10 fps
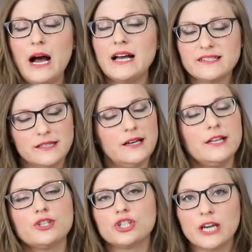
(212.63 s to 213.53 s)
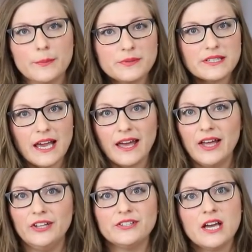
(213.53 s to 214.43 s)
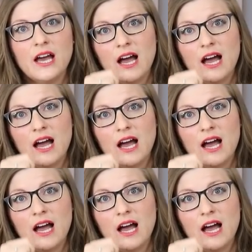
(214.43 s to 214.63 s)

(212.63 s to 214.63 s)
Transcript: pasta and chips, and